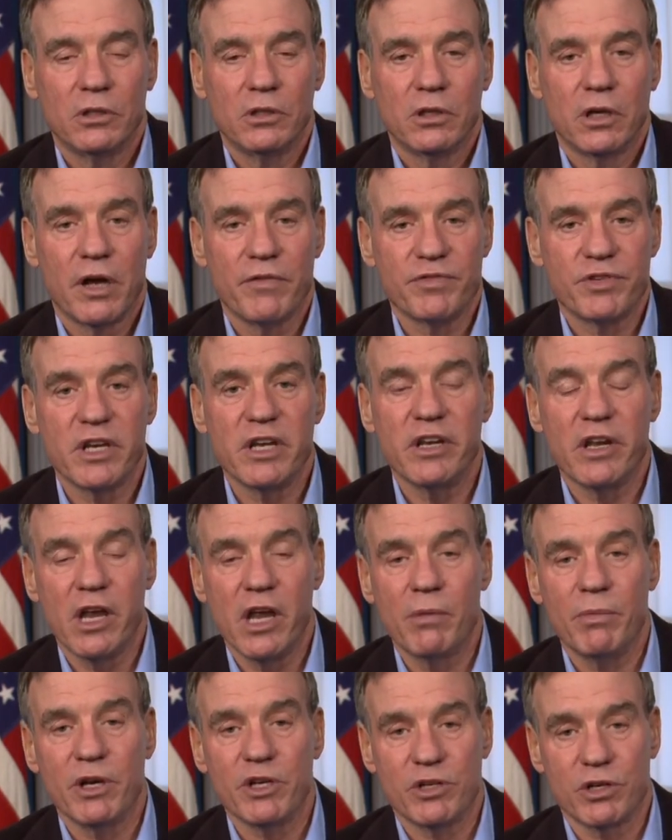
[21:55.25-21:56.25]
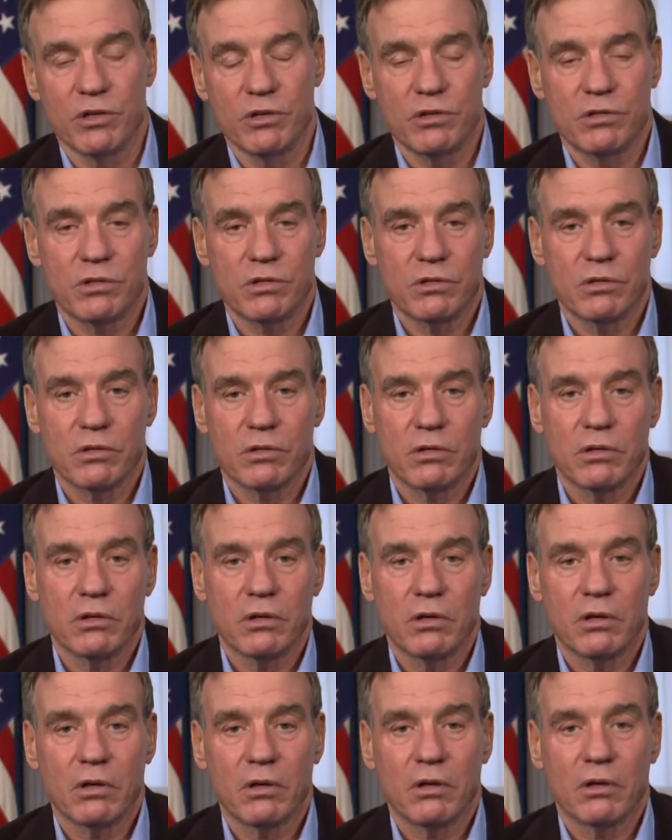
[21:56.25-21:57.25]
I've seen images
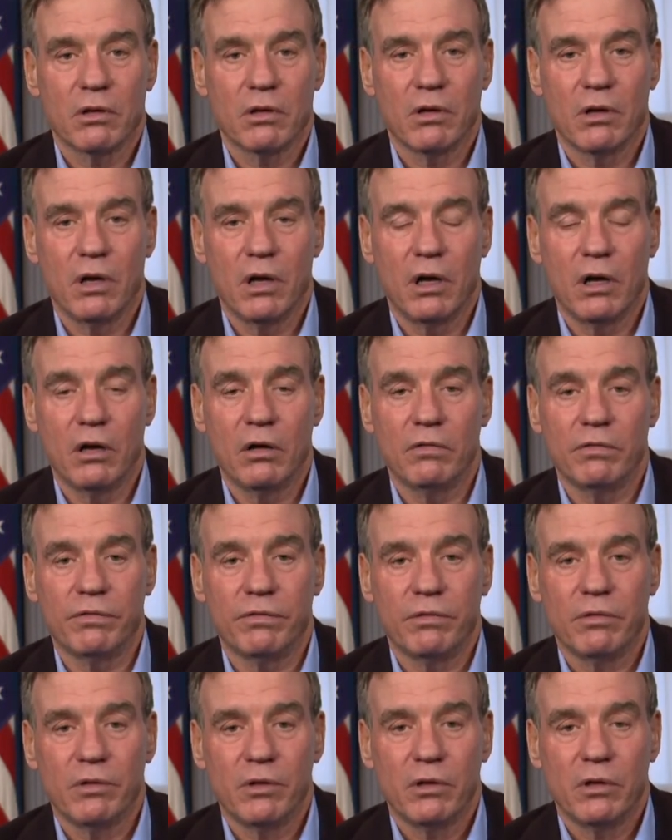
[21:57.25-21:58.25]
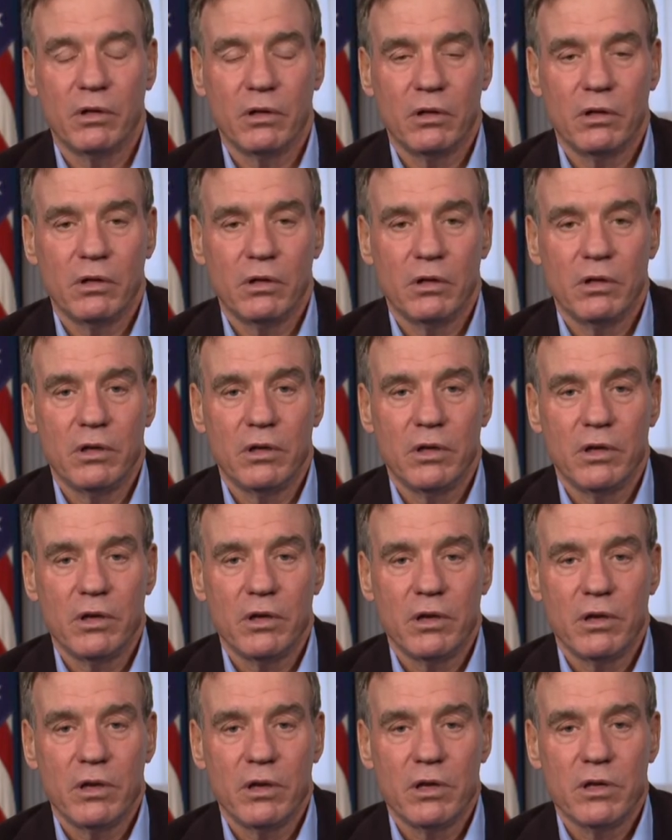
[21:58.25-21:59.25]
of
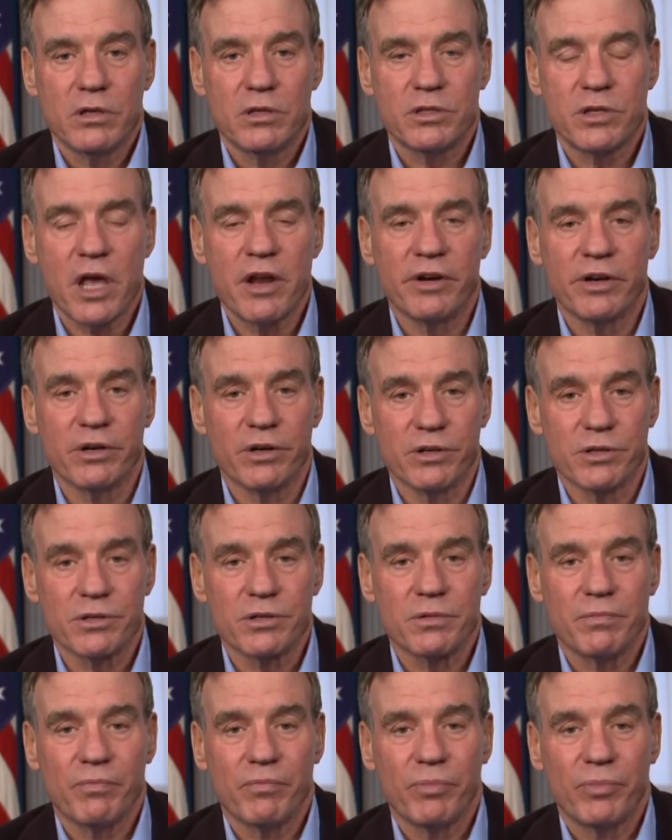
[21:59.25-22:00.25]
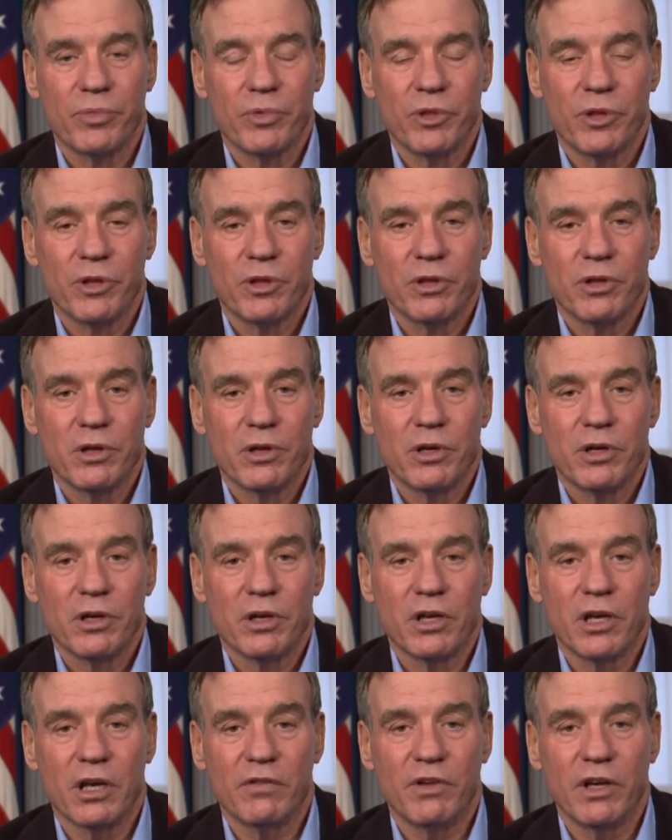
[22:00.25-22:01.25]
senators
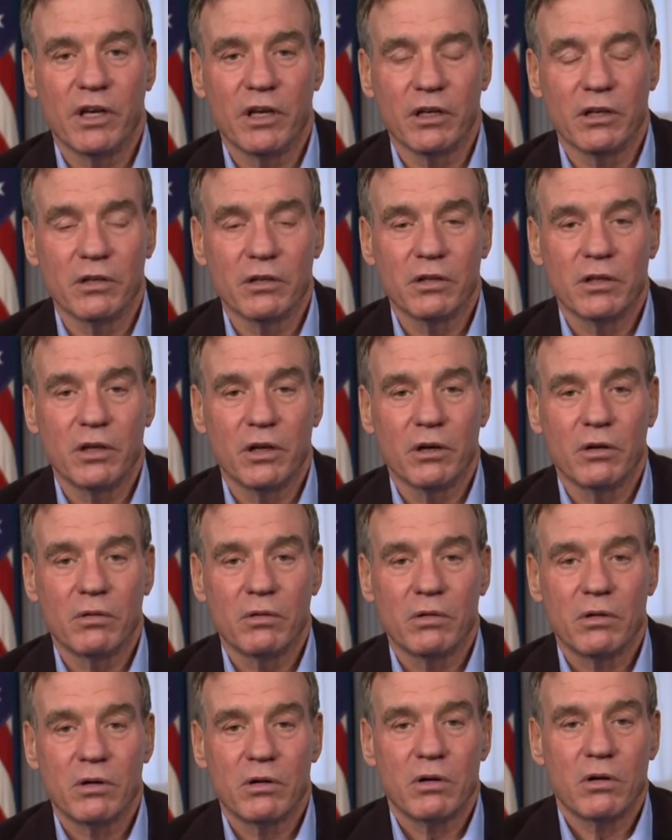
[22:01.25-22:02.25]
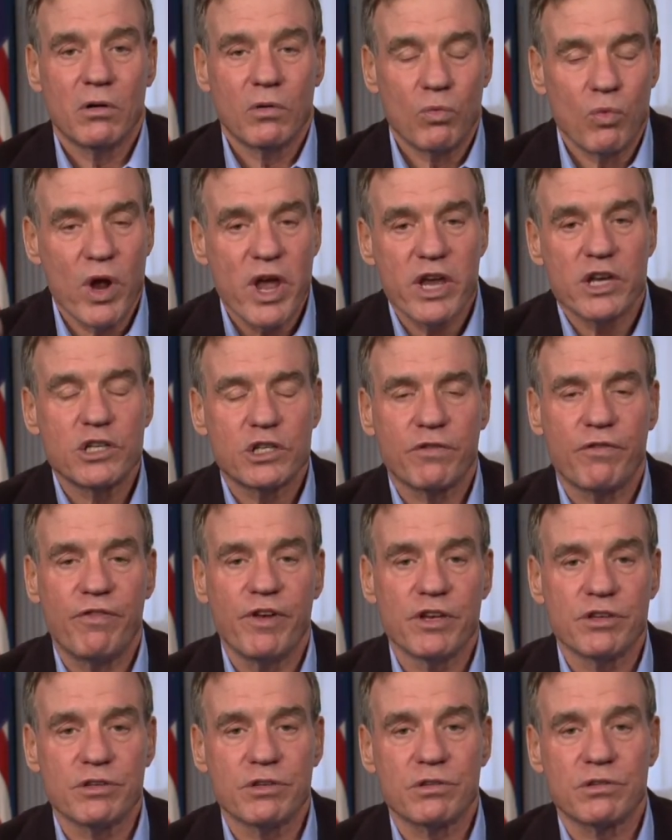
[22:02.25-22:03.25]
giving, you know, raised
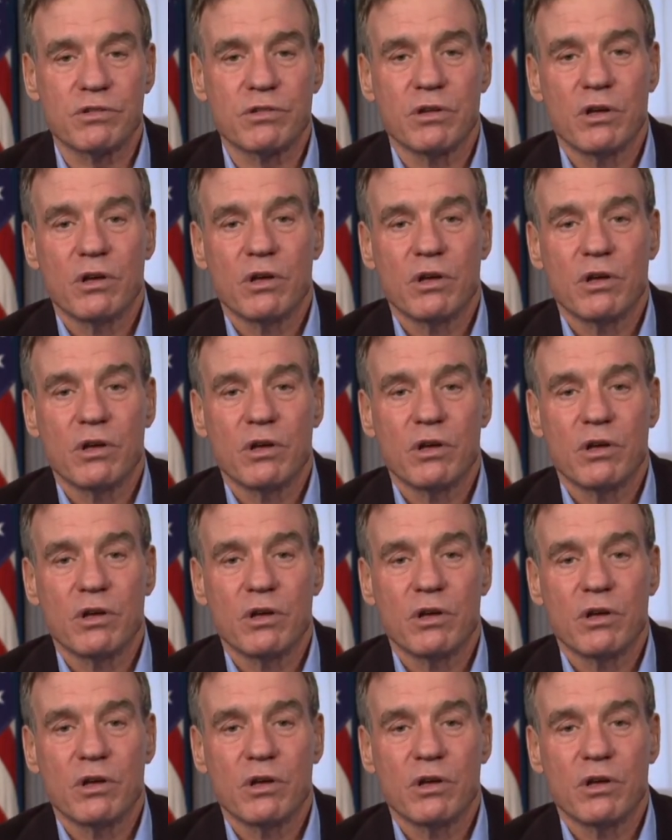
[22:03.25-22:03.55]
fist